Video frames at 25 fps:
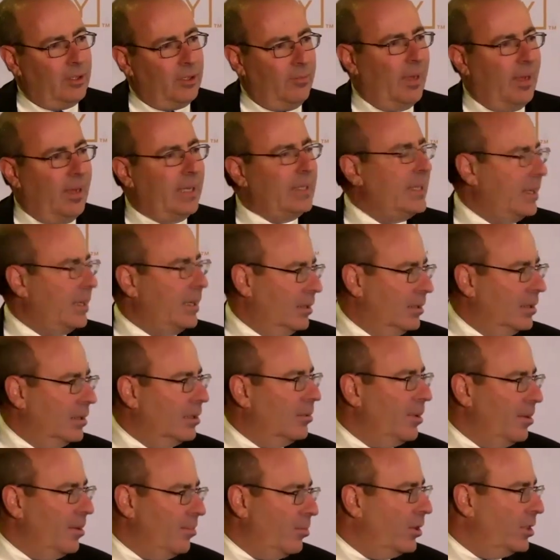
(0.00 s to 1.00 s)
you might take a
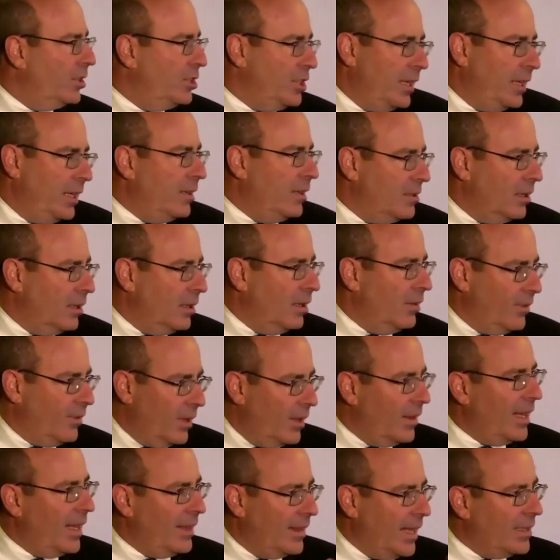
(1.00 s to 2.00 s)
little bit more chance on it.
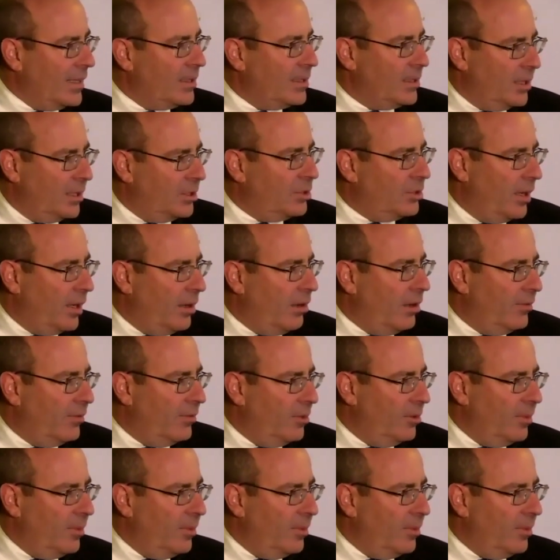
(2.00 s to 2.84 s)
That's the trade-off.